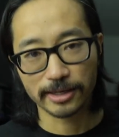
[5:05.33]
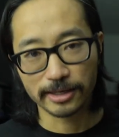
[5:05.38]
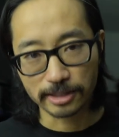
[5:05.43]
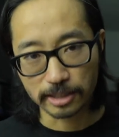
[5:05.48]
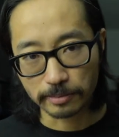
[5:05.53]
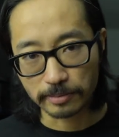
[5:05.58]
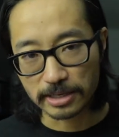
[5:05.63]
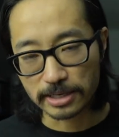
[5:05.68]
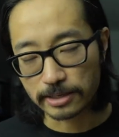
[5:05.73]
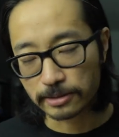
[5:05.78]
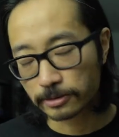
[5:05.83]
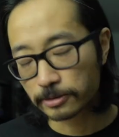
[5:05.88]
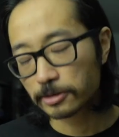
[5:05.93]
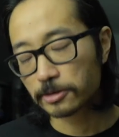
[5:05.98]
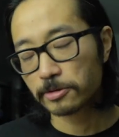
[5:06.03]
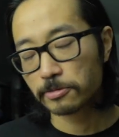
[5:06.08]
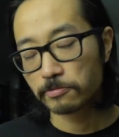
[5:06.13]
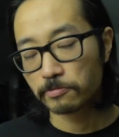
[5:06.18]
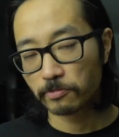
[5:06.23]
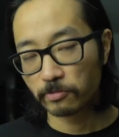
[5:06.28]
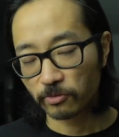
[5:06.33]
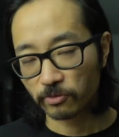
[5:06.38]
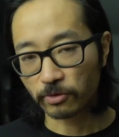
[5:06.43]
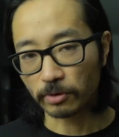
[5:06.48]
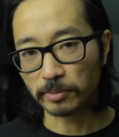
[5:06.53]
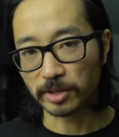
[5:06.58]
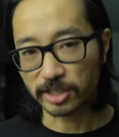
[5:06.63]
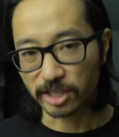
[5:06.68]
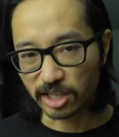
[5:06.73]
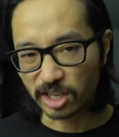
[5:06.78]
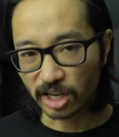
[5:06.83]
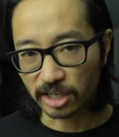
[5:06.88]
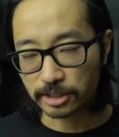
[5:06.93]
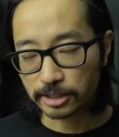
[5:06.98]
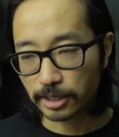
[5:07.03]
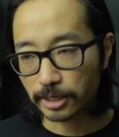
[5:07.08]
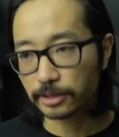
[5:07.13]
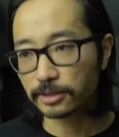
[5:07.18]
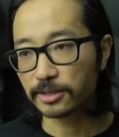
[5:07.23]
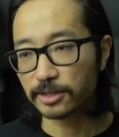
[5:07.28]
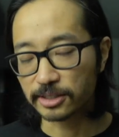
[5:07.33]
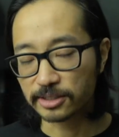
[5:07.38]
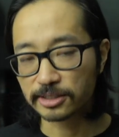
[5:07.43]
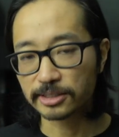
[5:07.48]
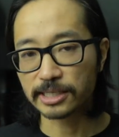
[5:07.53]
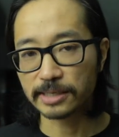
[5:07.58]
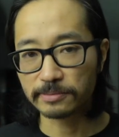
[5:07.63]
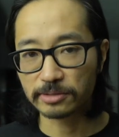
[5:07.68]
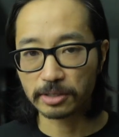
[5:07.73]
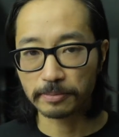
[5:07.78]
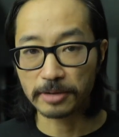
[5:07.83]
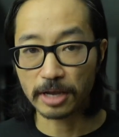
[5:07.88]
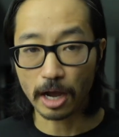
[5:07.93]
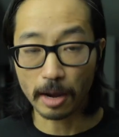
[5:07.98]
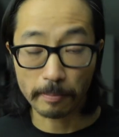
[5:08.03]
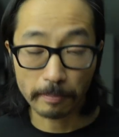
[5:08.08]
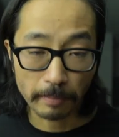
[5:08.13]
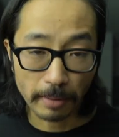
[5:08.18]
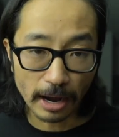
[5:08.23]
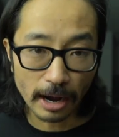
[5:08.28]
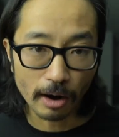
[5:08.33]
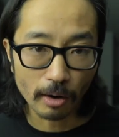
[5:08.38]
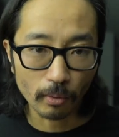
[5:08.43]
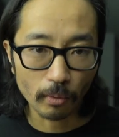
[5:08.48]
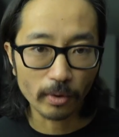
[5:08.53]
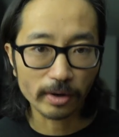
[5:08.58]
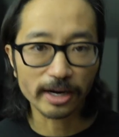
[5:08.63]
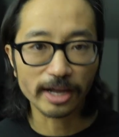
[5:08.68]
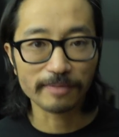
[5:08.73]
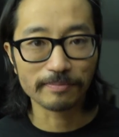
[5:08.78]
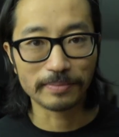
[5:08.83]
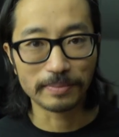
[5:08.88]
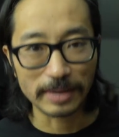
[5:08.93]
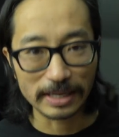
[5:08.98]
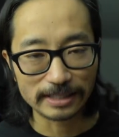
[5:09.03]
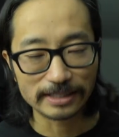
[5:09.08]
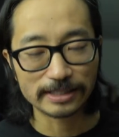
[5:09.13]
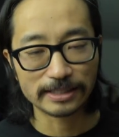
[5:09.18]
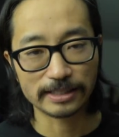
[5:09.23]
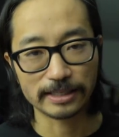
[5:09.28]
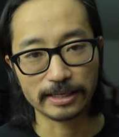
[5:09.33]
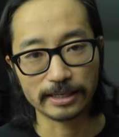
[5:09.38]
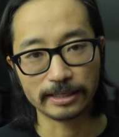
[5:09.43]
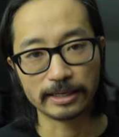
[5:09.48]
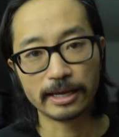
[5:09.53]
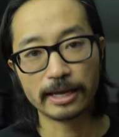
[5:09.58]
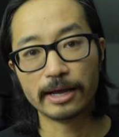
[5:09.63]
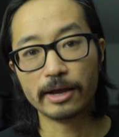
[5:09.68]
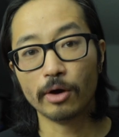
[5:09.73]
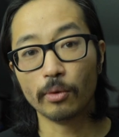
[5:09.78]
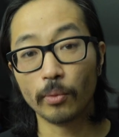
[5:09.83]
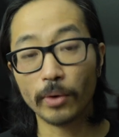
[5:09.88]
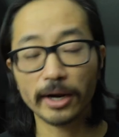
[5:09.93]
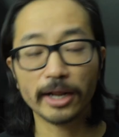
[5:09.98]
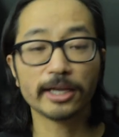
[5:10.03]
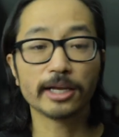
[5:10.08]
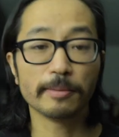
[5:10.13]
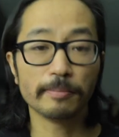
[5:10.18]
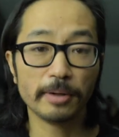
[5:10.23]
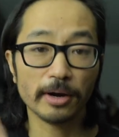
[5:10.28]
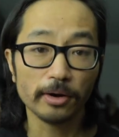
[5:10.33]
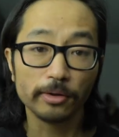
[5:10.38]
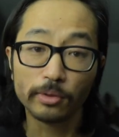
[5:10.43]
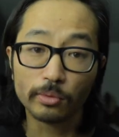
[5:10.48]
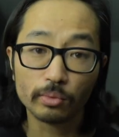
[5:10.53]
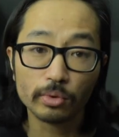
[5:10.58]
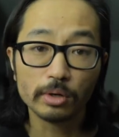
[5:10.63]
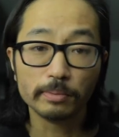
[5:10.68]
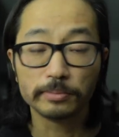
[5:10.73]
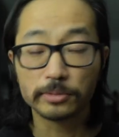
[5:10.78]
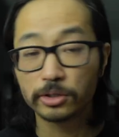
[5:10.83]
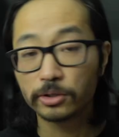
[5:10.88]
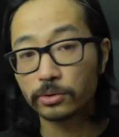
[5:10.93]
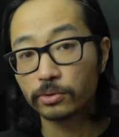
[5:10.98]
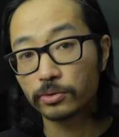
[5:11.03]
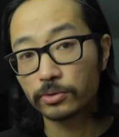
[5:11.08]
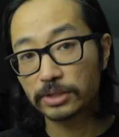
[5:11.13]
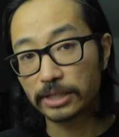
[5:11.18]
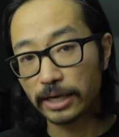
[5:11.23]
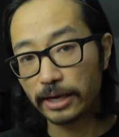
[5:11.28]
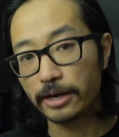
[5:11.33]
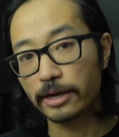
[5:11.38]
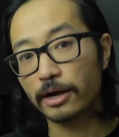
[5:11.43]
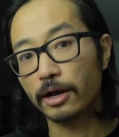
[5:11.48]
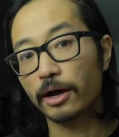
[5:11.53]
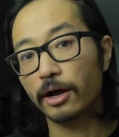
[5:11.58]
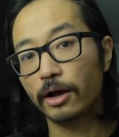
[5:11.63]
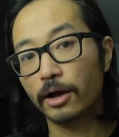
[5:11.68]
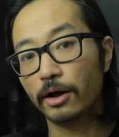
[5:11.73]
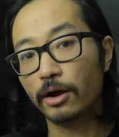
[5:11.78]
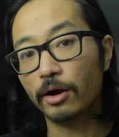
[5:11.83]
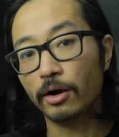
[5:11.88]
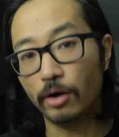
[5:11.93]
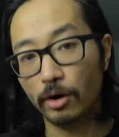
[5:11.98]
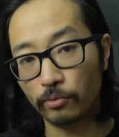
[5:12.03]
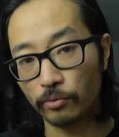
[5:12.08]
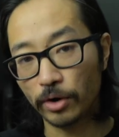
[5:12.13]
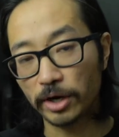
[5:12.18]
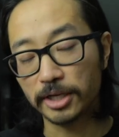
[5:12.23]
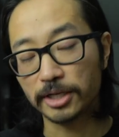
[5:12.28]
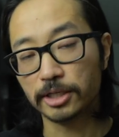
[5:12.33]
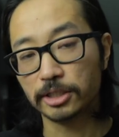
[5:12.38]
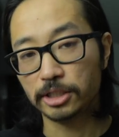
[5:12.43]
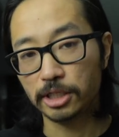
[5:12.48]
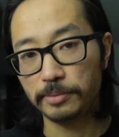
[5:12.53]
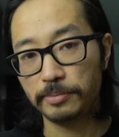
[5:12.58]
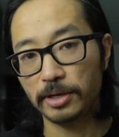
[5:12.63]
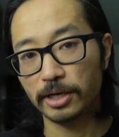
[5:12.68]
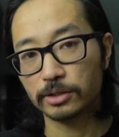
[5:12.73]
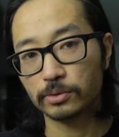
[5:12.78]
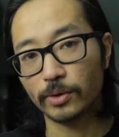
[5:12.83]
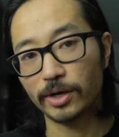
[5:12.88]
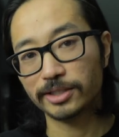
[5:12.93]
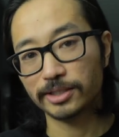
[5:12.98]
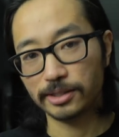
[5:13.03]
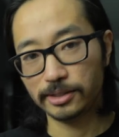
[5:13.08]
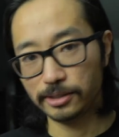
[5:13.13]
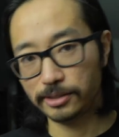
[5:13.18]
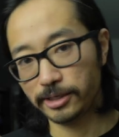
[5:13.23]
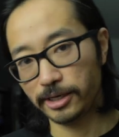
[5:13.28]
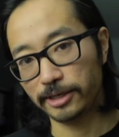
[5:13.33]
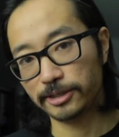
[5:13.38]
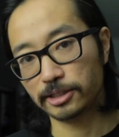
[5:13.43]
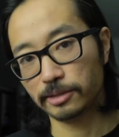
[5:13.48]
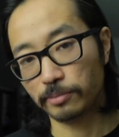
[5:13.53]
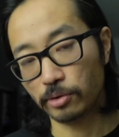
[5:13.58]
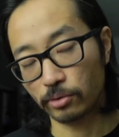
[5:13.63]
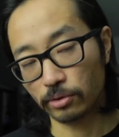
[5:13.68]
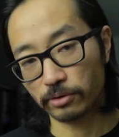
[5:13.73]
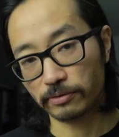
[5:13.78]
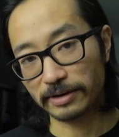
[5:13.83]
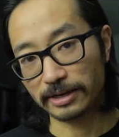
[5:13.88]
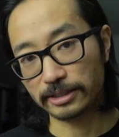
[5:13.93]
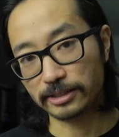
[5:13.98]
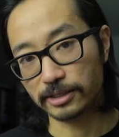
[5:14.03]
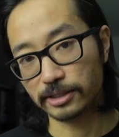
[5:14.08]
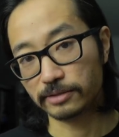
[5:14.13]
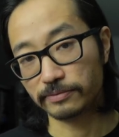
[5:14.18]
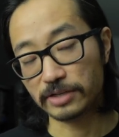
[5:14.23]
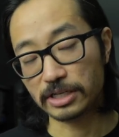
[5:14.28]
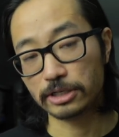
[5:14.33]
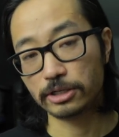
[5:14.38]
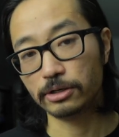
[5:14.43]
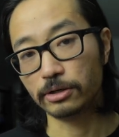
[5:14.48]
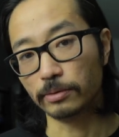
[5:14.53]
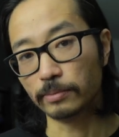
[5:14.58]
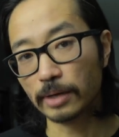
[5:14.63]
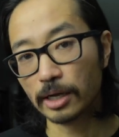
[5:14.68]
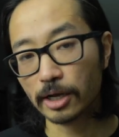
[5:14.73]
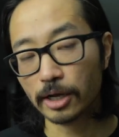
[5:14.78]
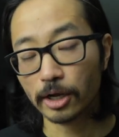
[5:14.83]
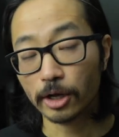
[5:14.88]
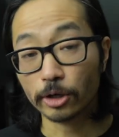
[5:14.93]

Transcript: And to me, from like a gut check, it seems to be about what I've been seeing when I compare the Whoop to, say, a running GPS watch, in this case, the Polar Vantage V2.